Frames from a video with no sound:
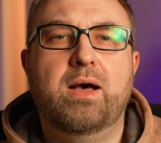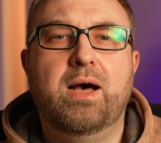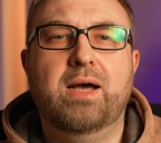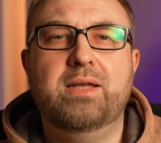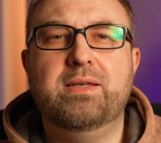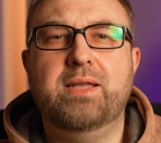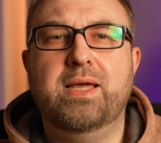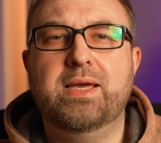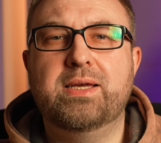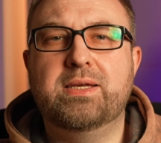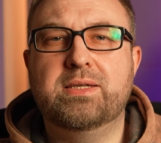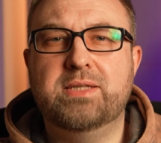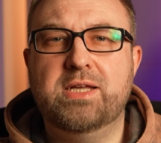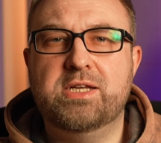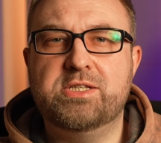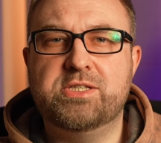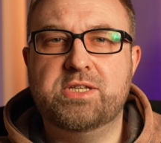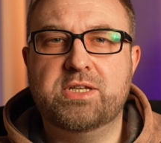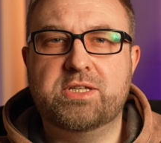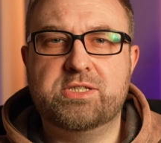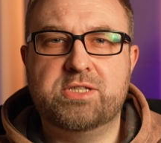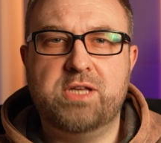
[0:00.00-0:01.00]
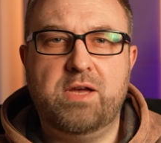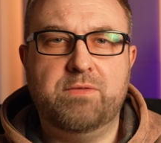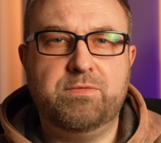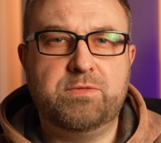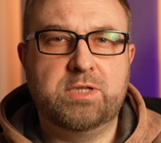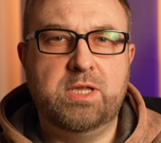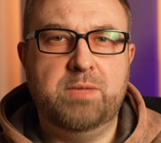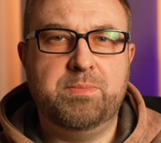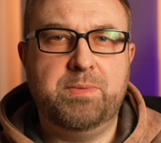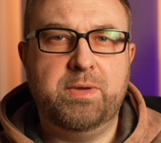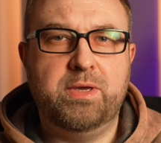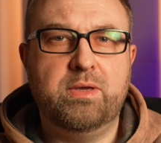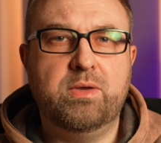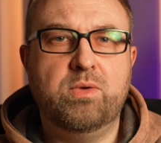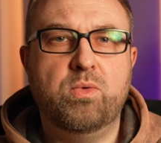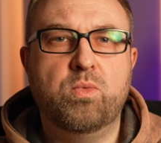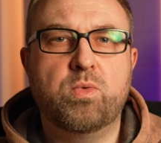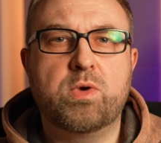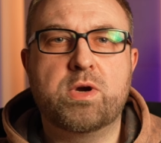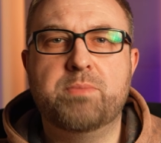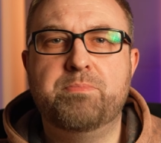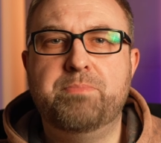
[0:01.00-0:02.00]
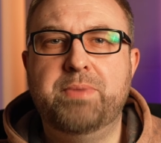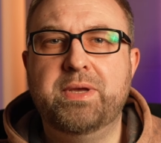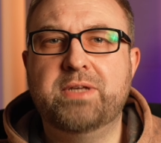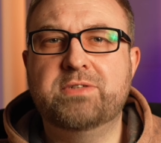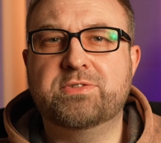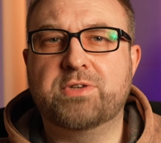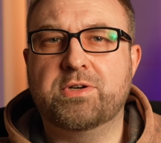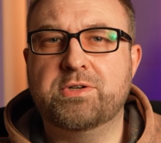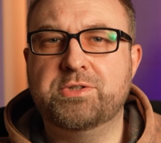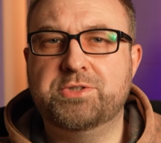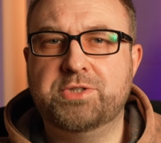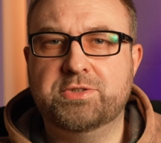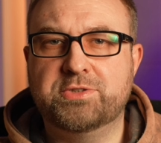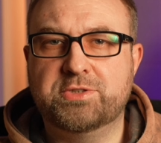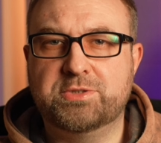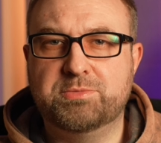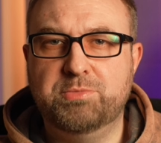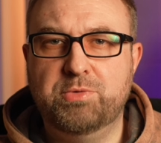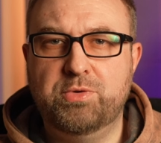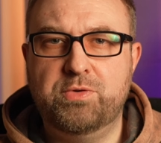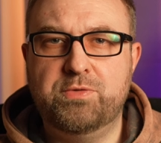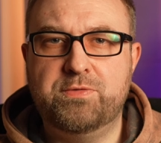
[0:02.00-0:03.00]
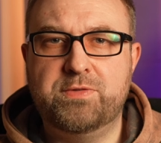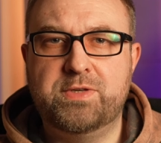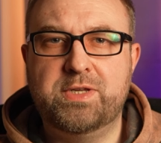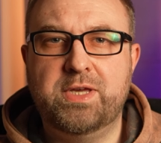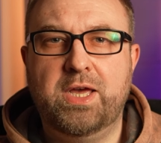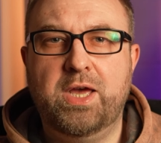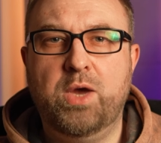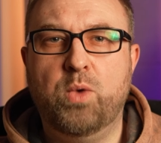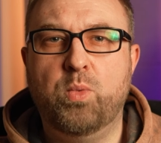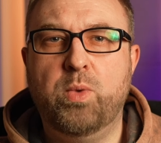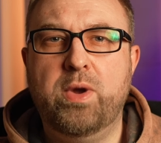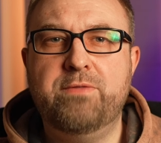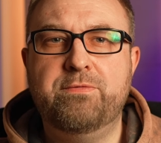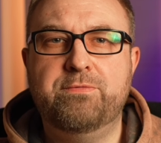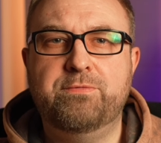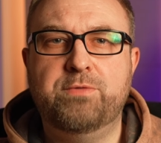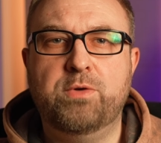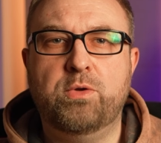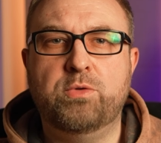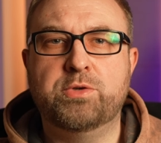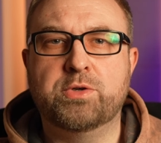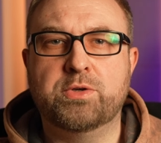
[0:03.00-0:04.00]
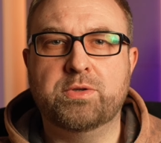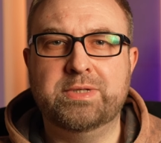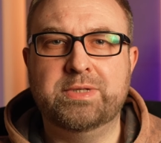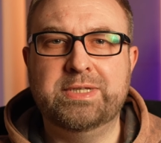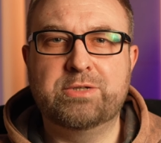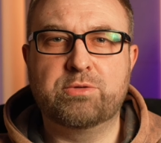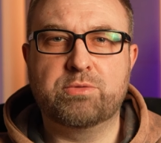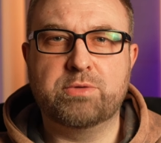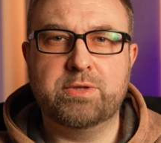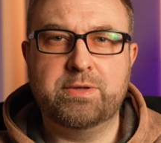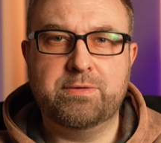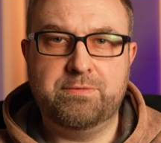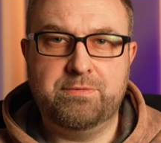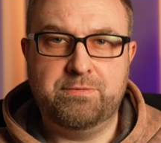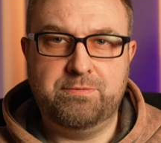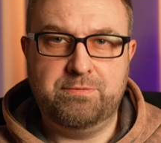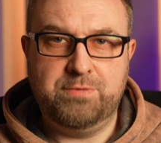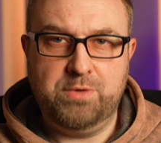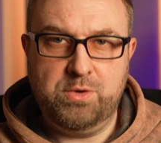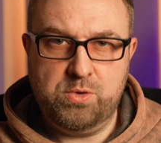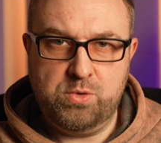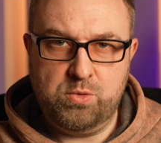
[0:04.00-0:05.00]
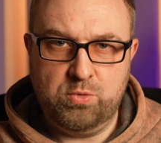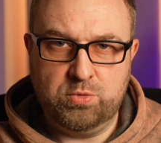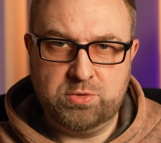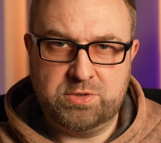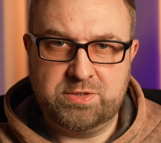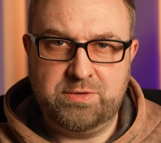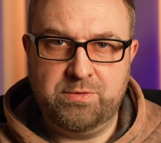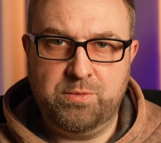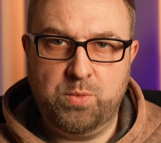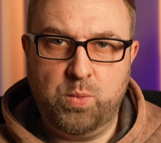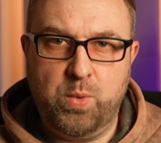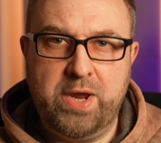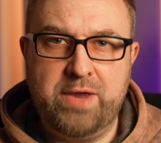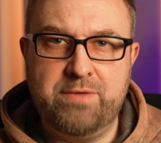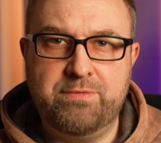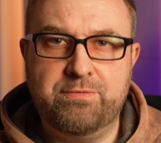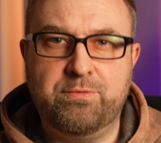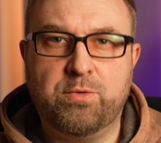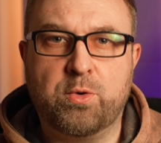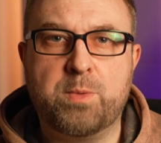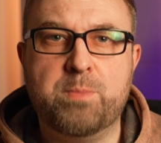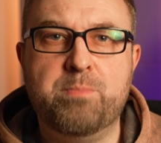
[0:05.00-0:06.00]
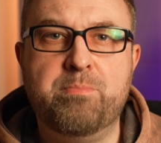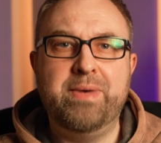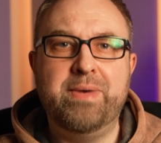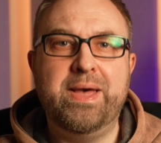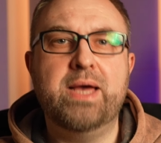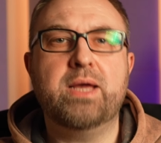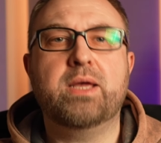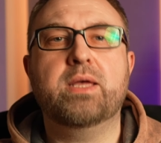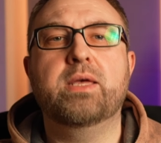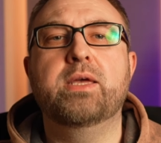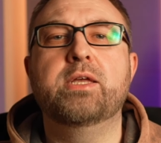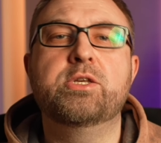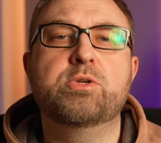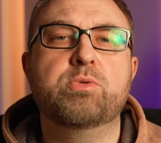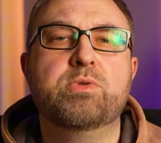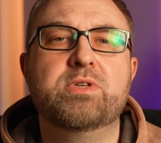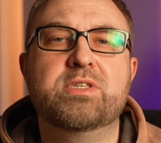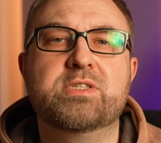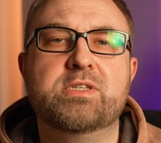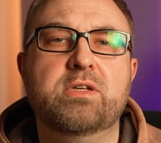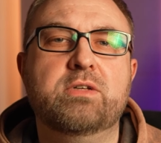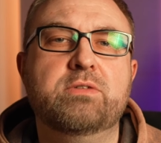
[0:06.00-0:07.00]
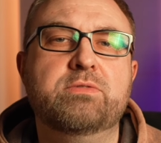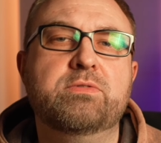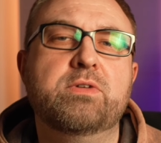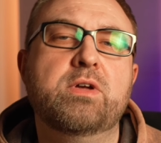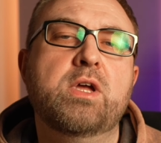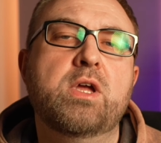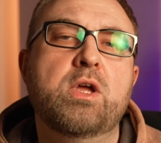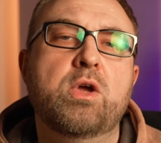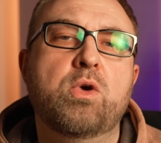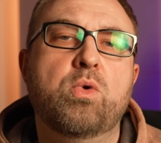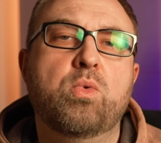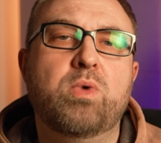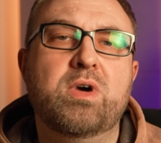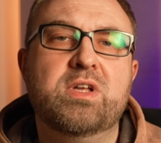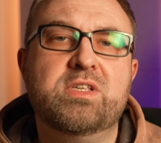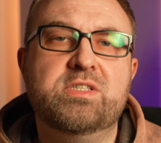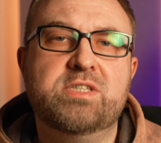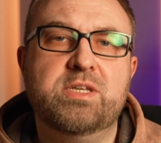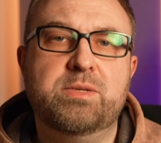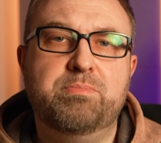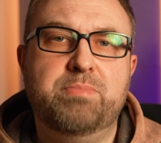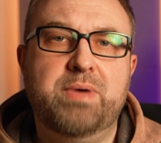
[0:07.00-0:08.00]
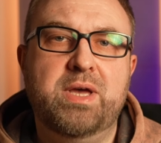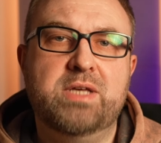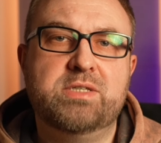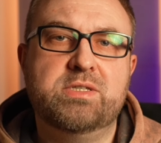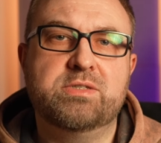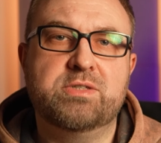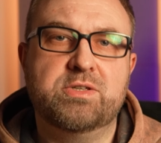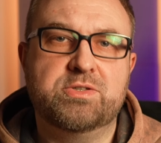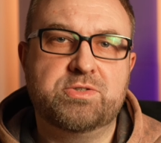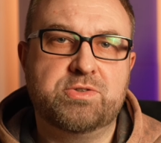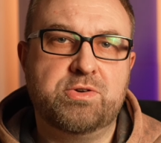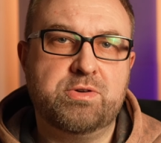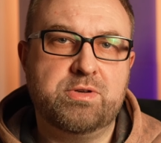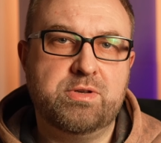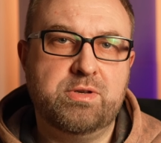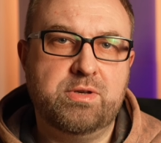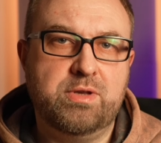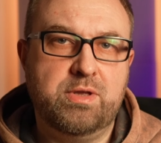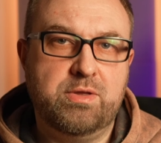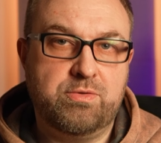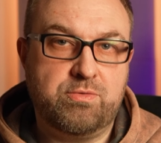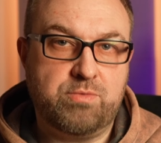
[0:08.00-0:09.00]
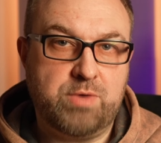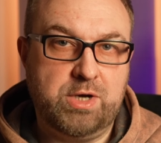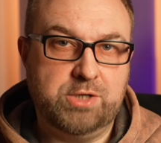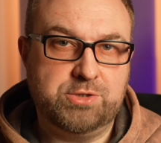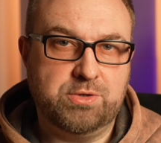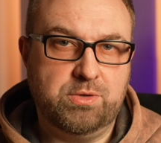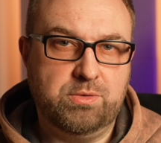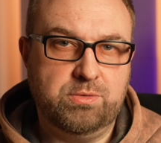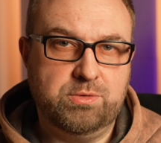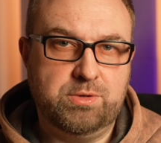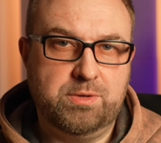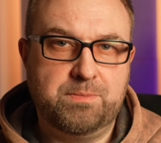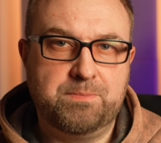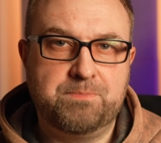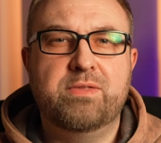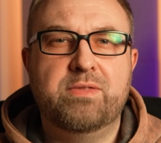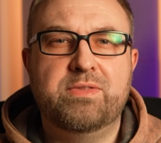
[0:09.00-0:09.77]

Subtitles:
Unlike classic soft clipping, where picks are just smoothed, a wave folder literally folds the waveform back into itself once it passes a certain threshold.